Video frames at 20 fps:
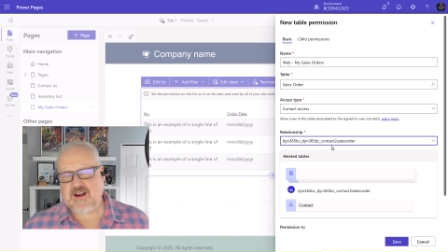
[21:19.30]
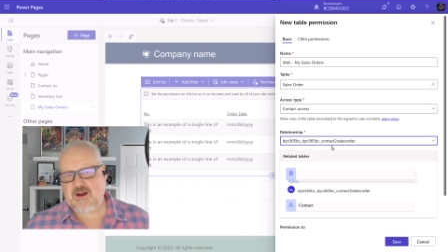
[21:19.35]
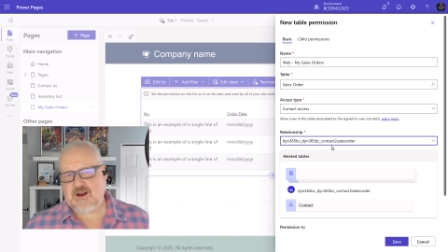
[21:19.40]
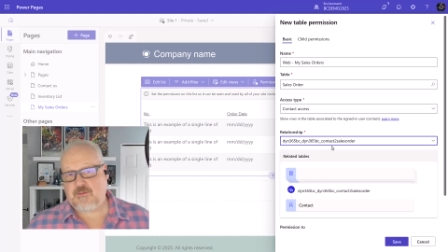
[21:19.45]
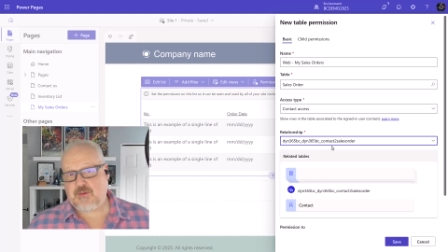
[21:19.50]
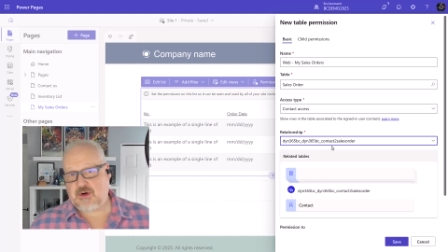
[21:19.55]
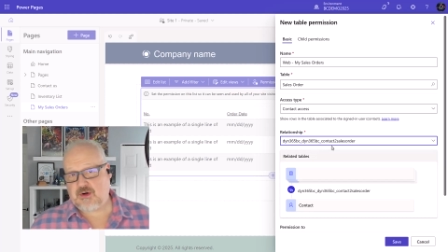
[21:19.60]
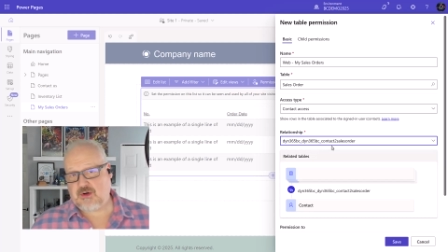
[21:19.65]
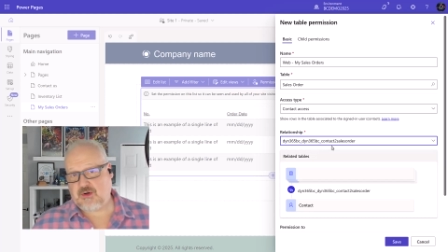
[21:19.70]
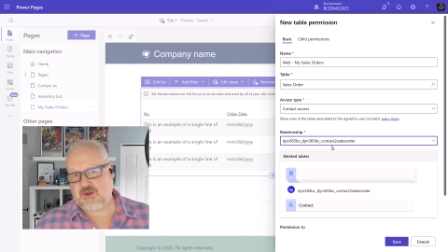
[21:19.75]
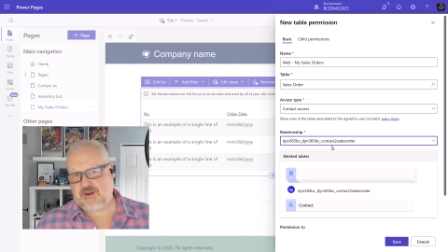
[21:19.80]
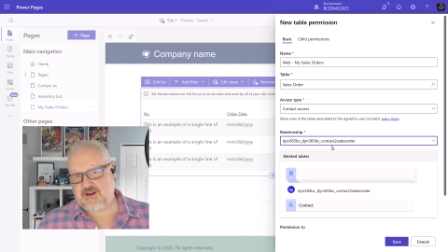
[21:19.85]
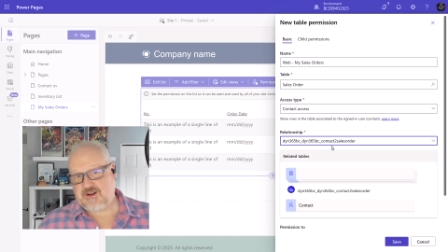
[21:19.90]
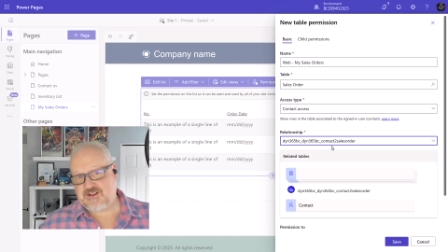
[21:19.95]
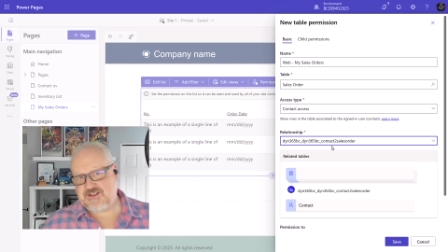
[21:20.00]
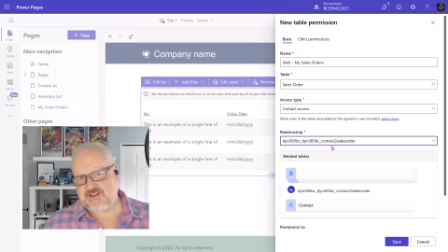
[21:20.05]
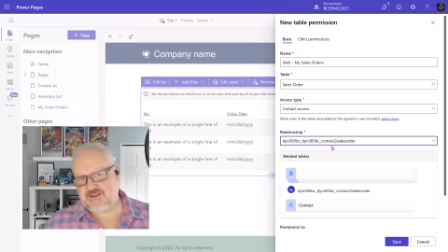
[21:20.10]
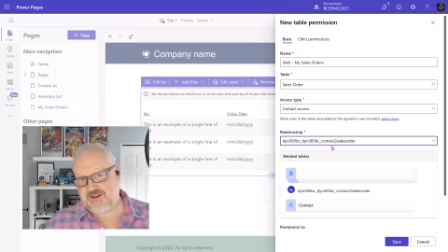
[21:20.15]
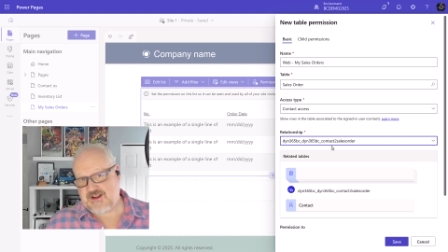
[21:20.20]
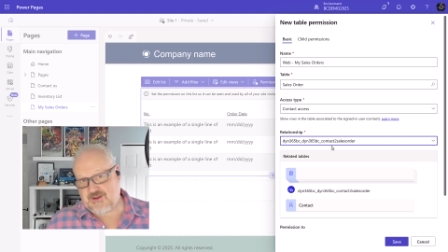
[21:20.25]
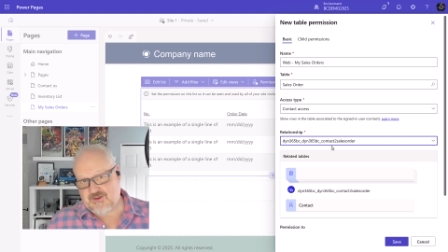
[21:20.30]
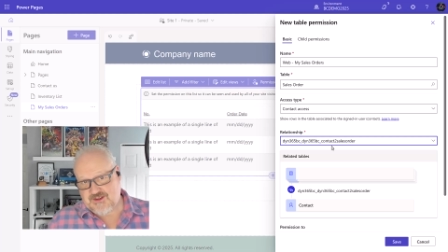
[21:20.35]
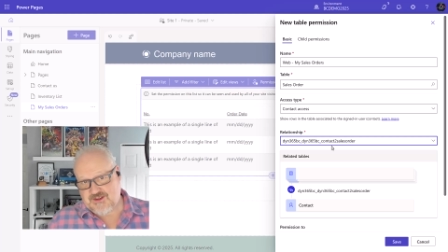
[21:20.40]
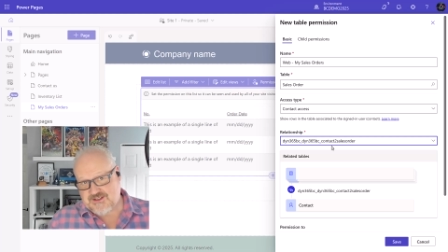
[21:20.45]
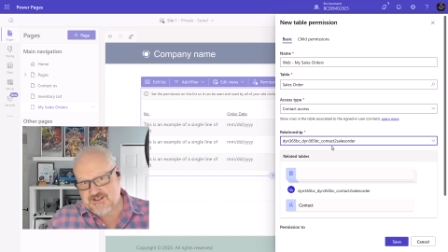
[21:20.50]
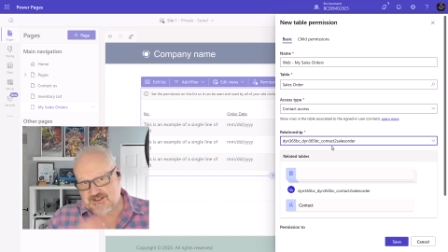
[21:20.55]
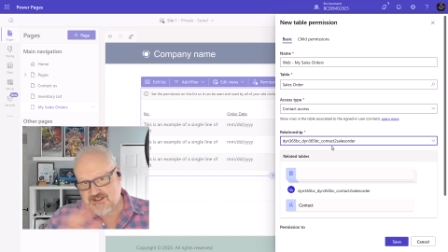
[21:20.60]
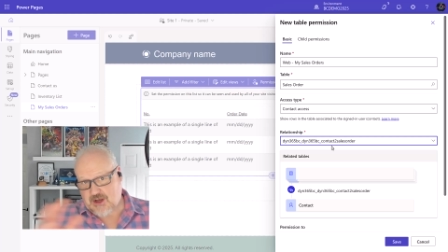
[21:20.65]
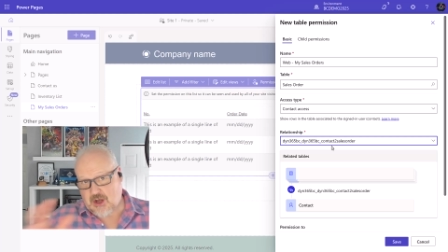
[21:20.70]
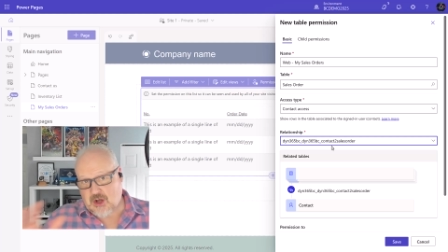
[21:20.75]
earlier, so now this
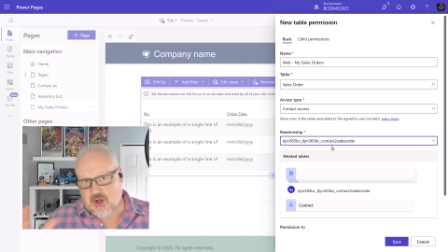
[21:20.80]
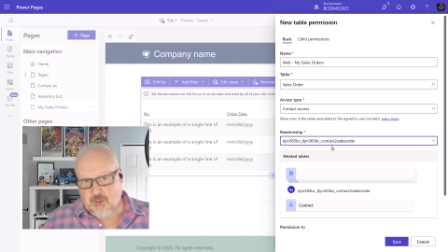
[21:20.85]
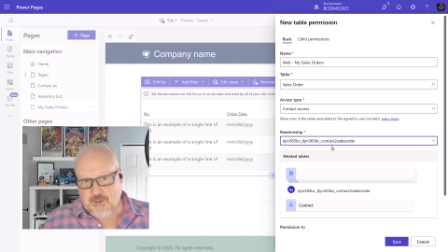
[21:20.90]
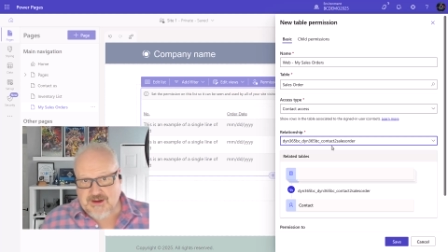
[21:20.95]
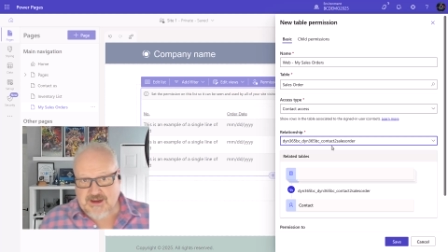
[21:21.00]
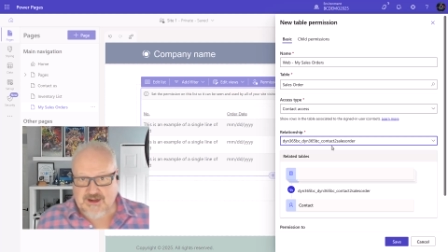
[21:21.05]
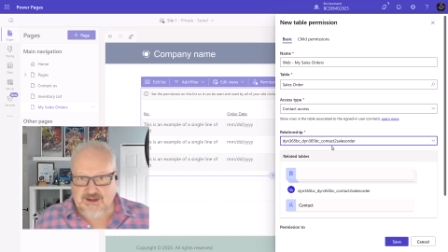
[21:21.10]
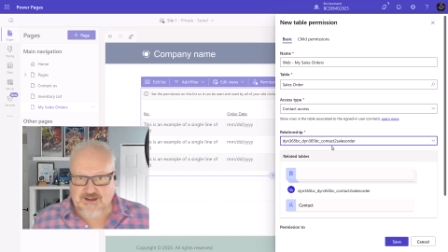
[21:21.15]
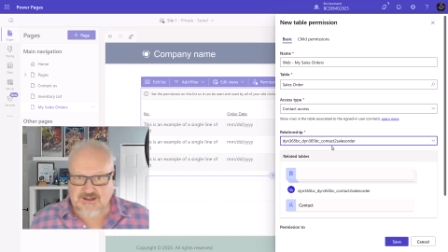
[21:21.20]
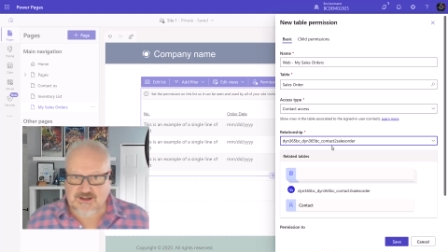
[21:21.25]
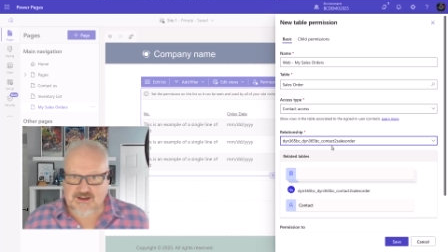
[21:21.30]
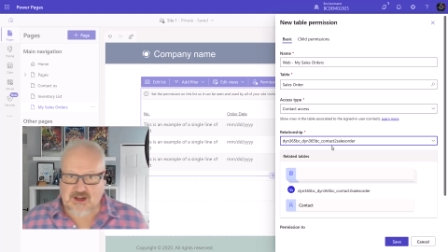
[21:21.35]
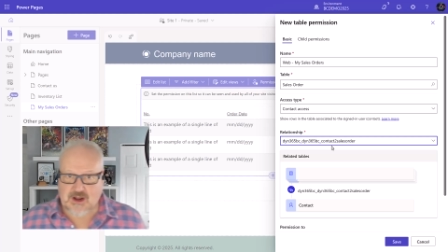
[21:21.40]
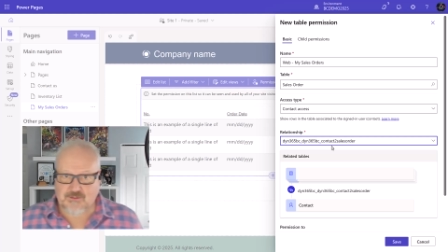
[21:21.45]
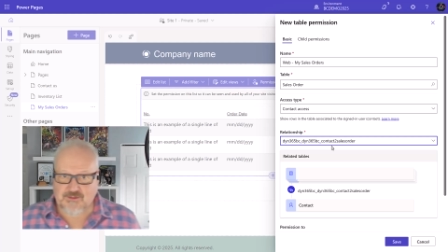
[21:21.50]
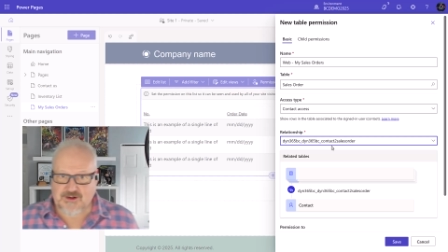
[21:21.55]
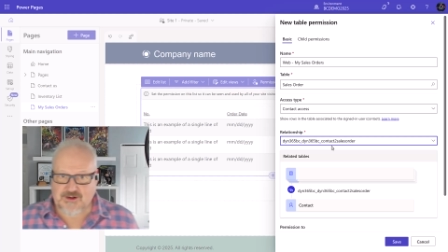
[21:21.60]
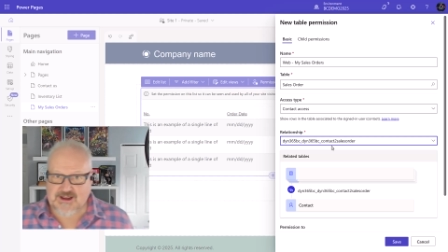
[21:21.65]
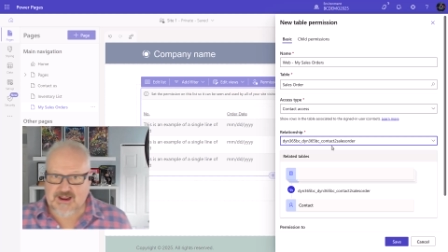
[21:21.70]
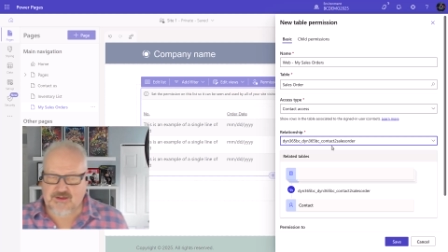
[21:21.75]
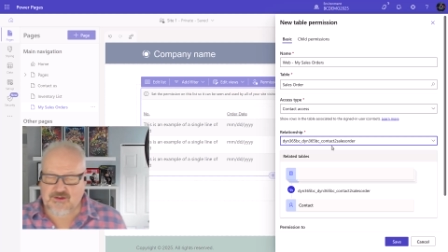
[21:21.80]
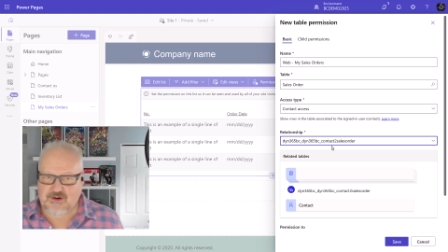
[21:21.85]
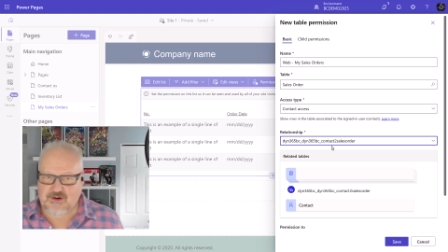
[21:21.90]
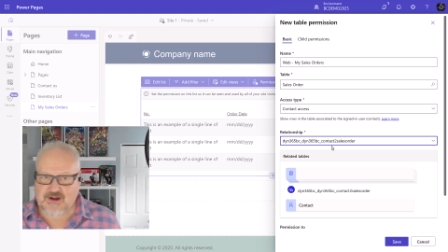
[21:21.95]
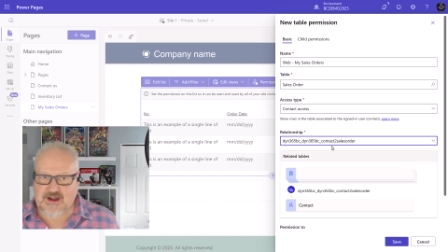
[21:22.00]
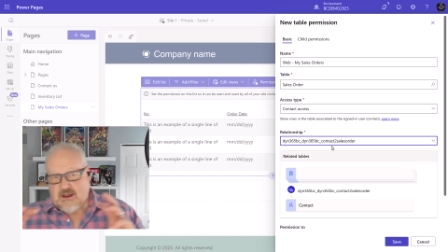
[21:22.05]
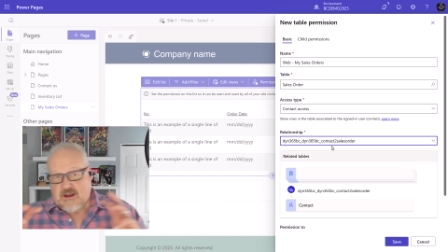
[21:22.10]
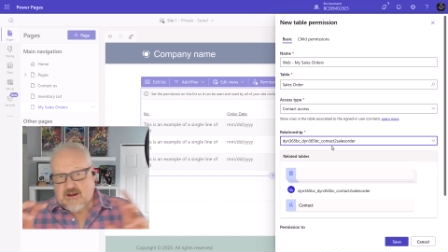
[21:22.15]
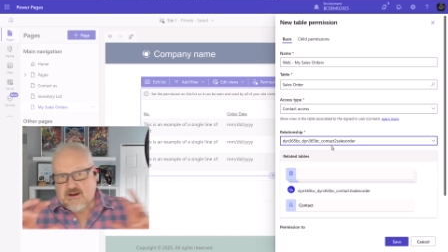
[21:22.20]
is all beginning to come together now,